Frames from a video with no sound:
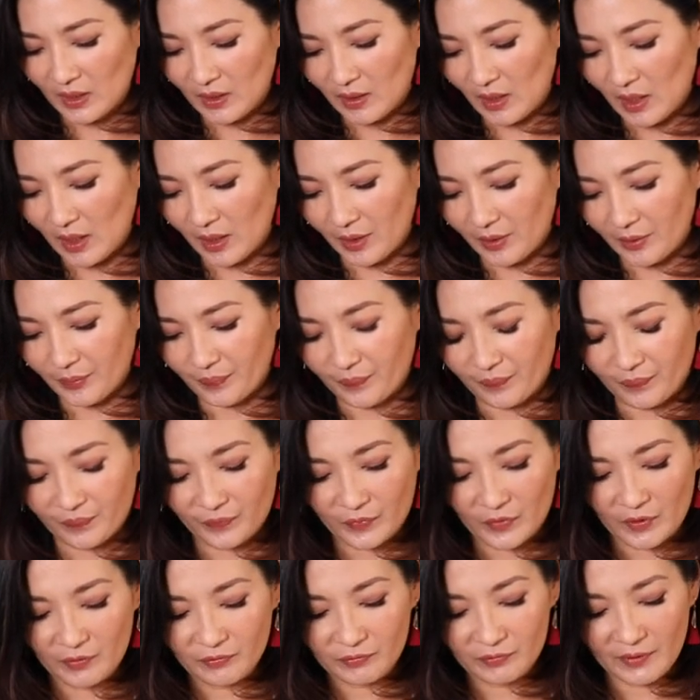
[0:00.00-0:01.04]
um,
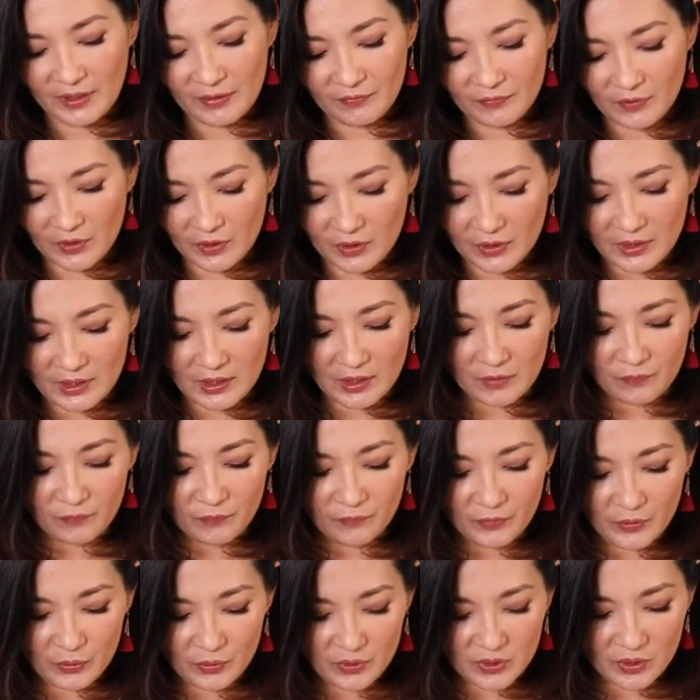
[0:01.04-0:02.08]
flavor and
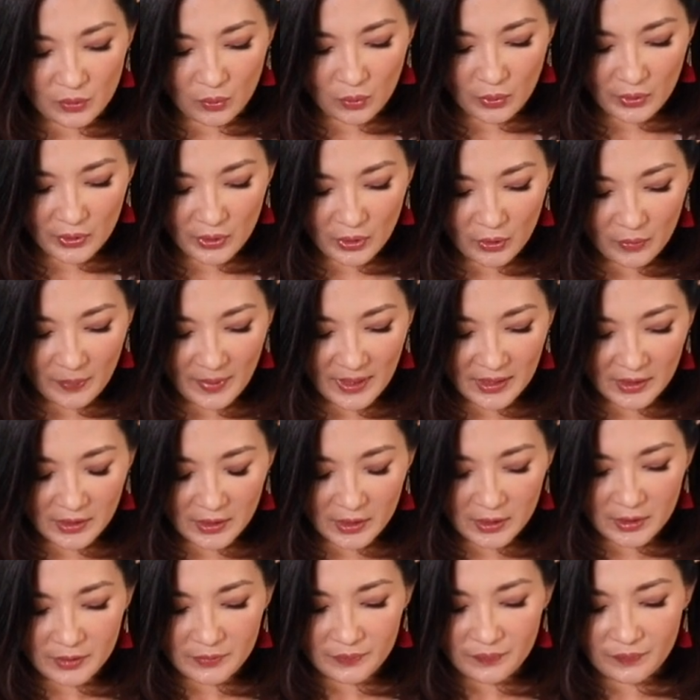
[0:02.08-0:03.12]
infuse the oil
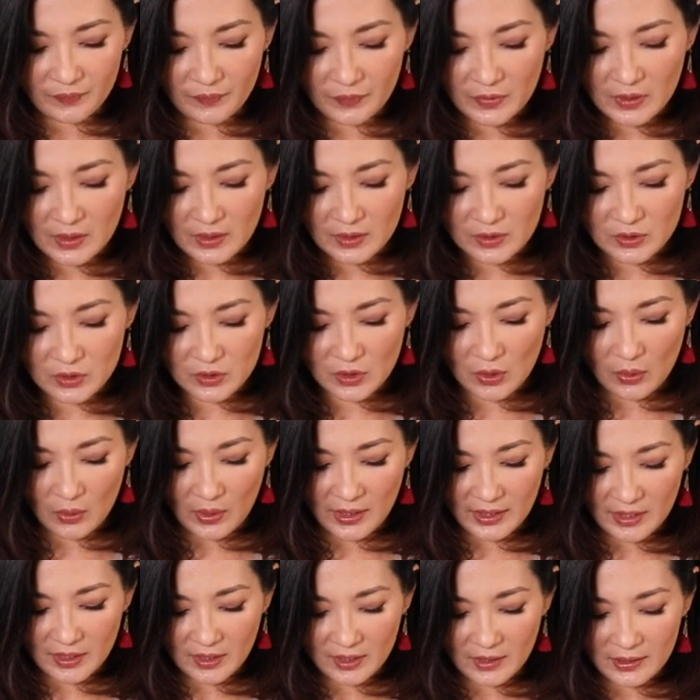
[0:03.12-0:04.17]
better. So
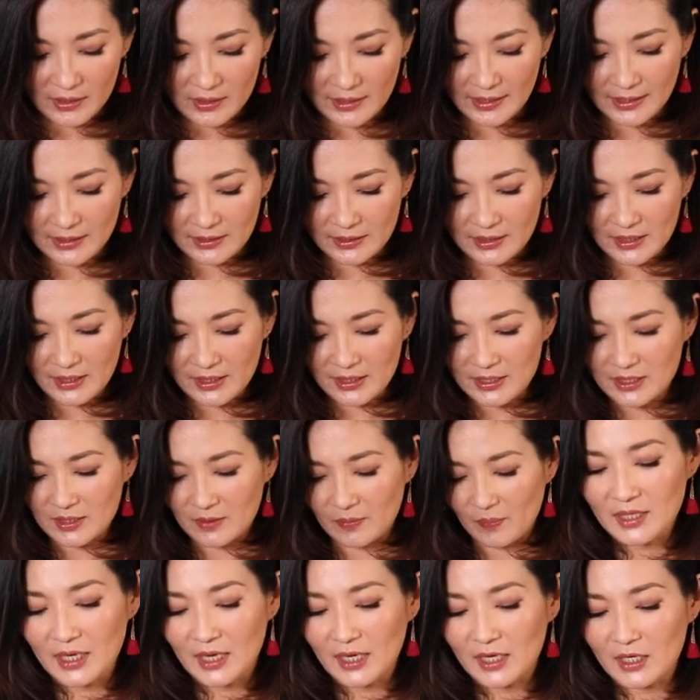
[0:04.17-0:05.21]
I cut it like
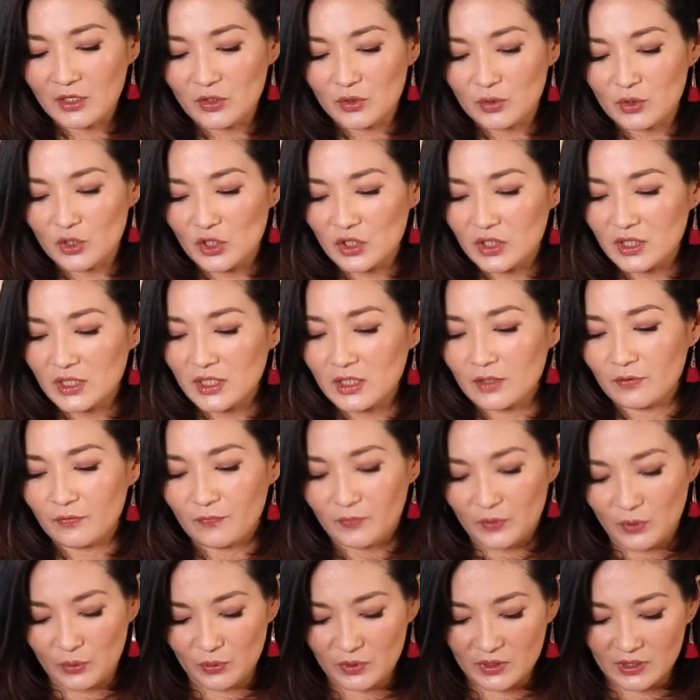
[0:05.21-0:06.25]
this. And you just need a
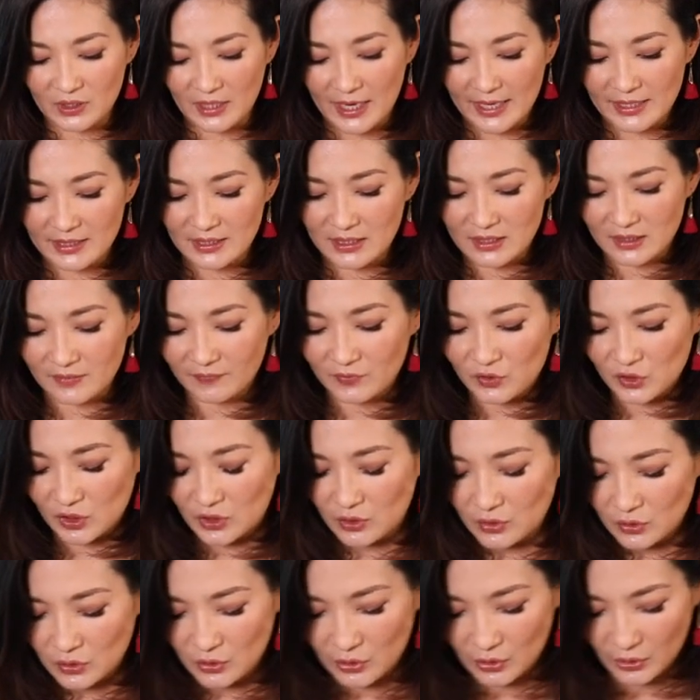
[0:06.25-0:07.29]
few slices of
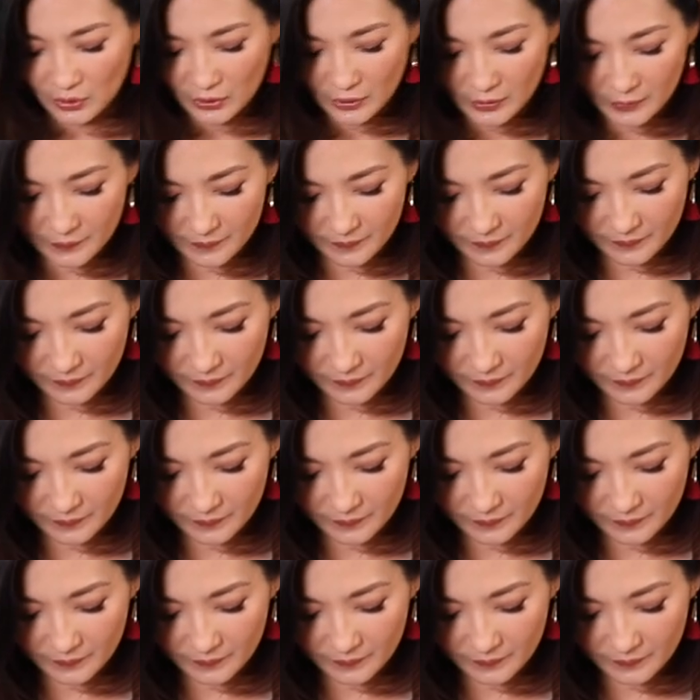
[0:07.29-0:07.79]
ginger.